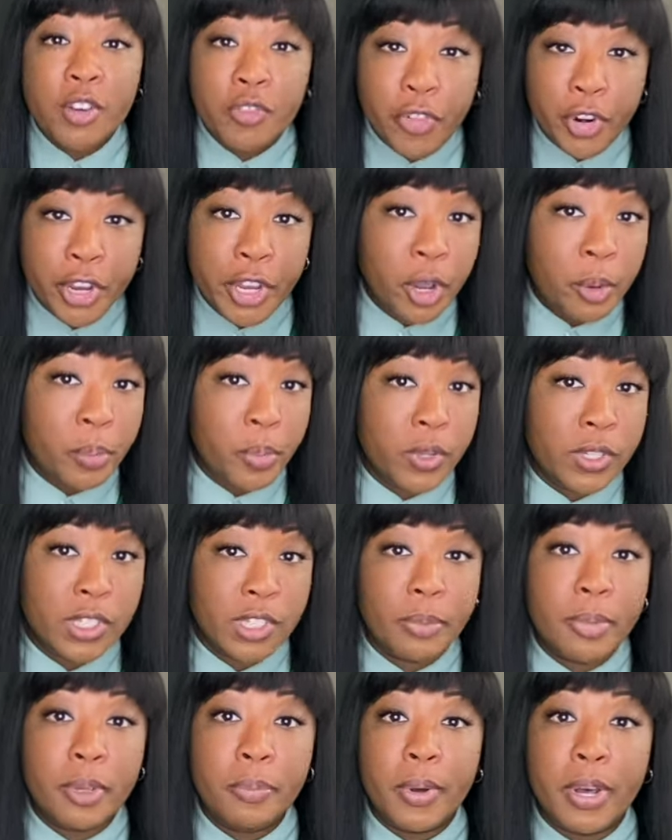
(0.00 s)
for your book
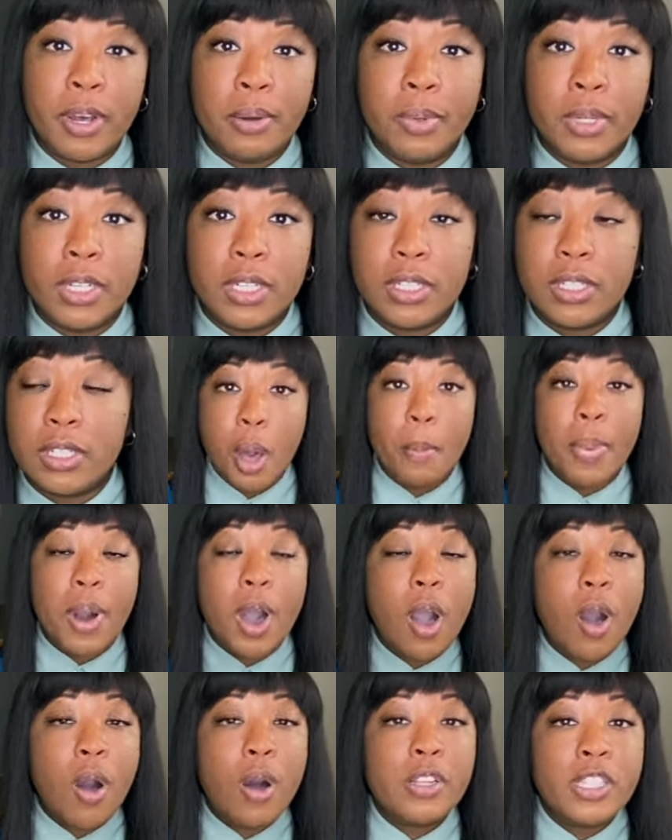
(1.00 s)
to be published.
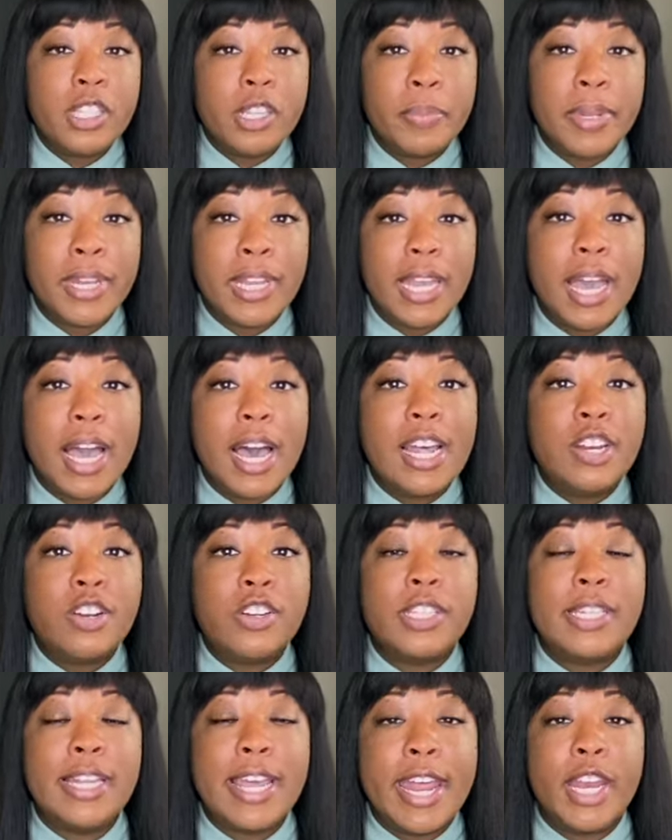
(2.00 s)
But ultimately,
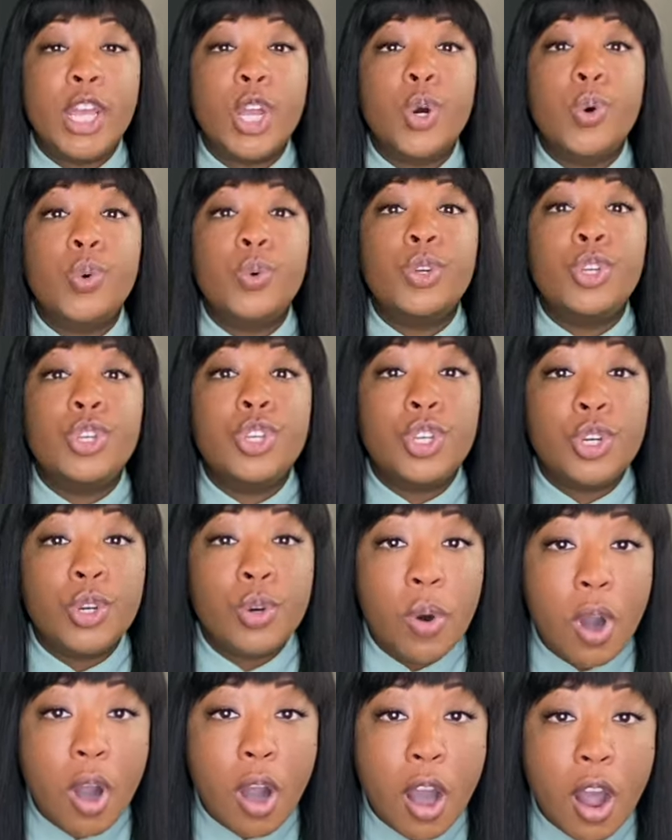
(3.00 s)
understanding who
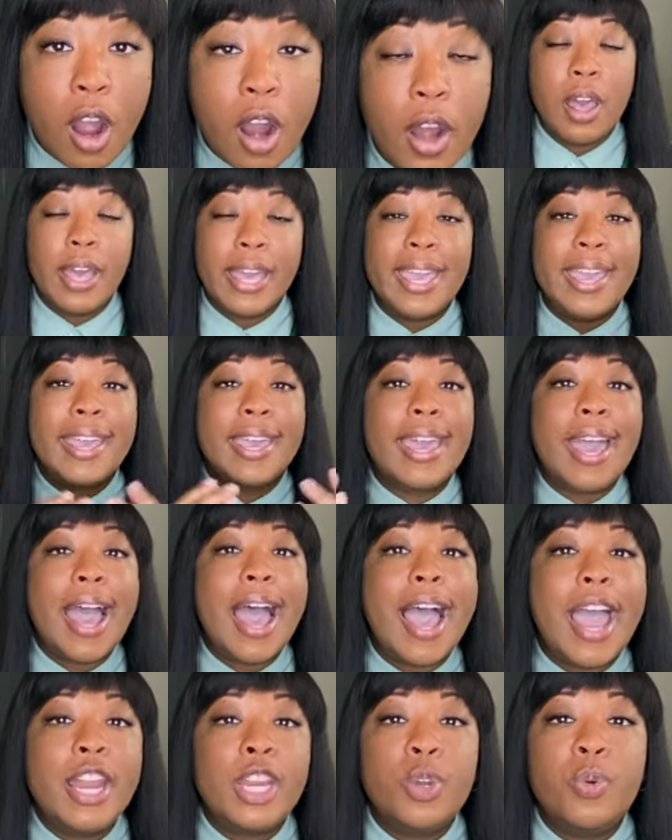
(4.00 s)
you are can
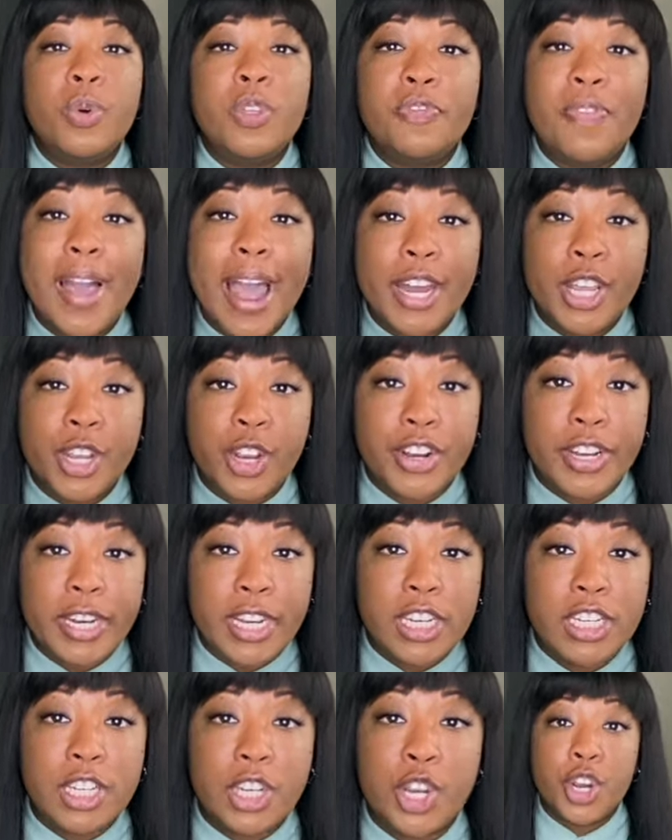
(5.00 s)
guide you with finding your
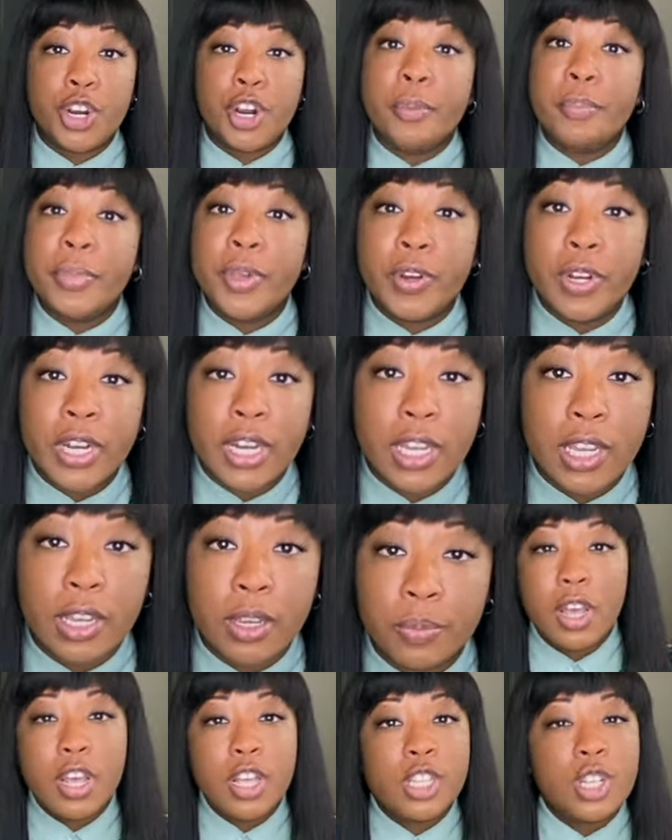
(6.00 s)
niche reaching your community.
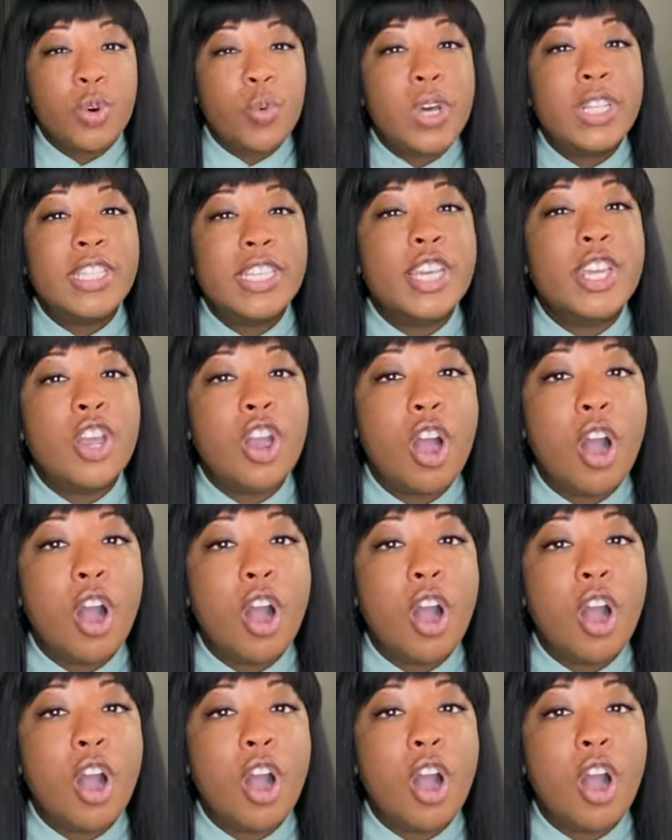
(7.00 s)
So what's in your